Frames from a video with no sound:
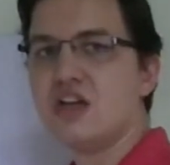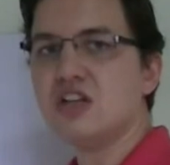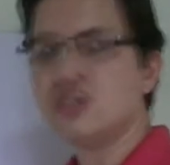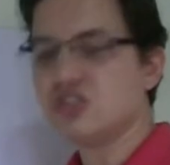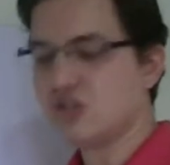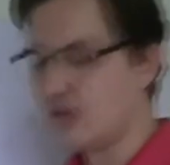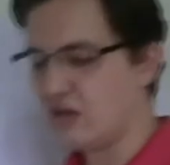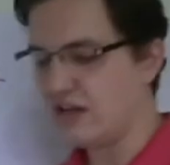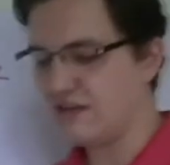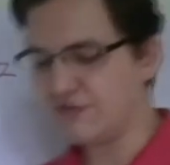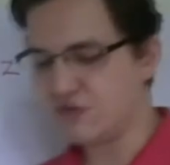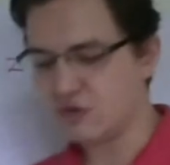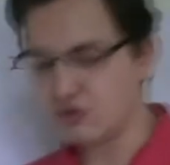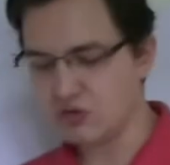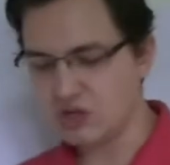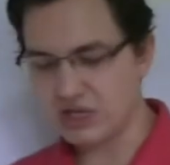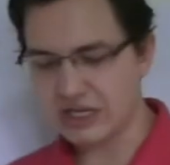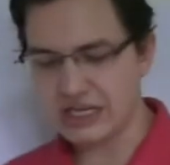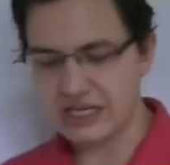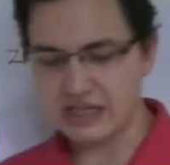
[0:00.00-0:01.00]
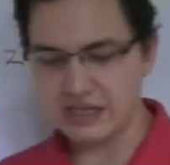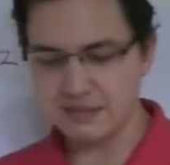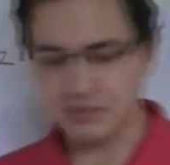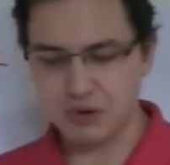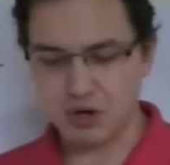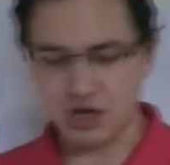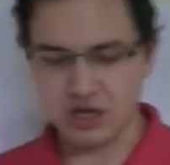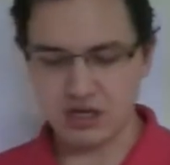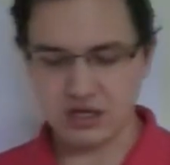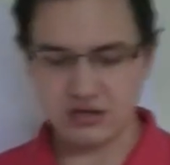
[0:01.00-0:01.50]
So if you look in the
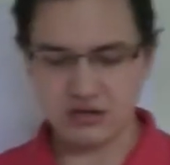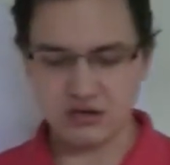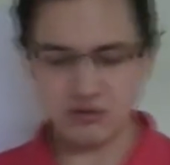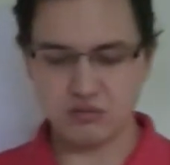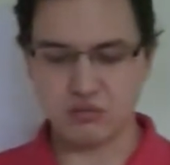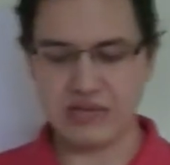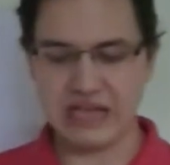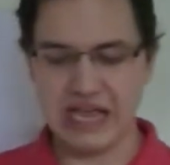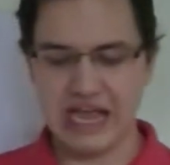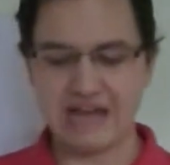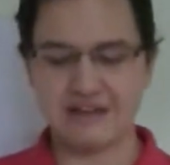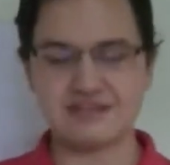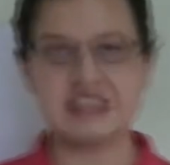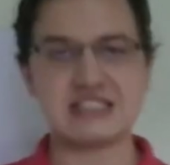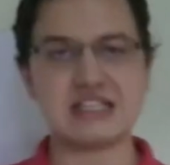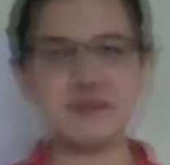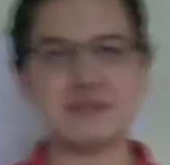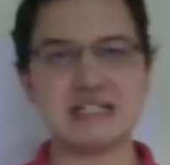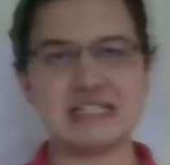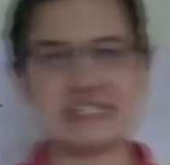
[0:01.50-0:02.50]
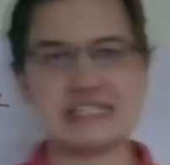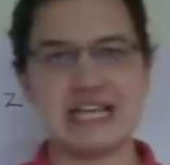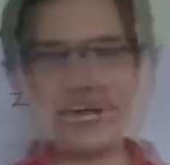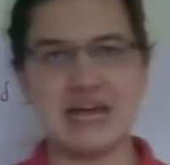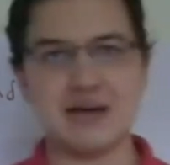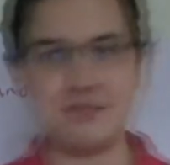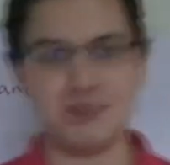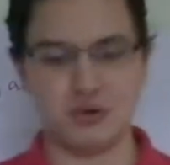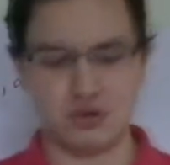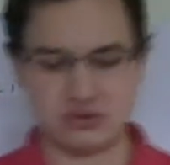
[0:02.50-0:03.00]
book, we have some
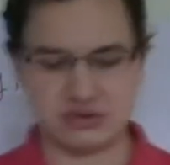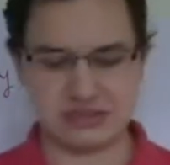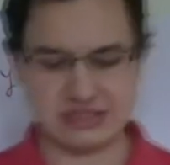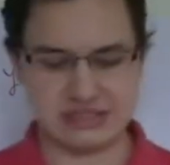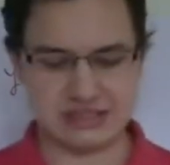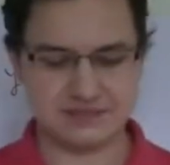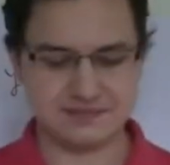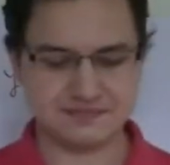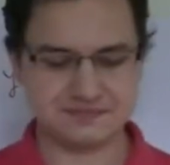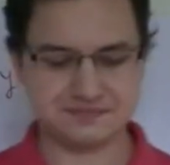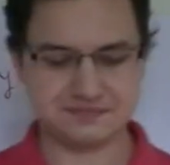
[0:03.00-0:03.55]
examples.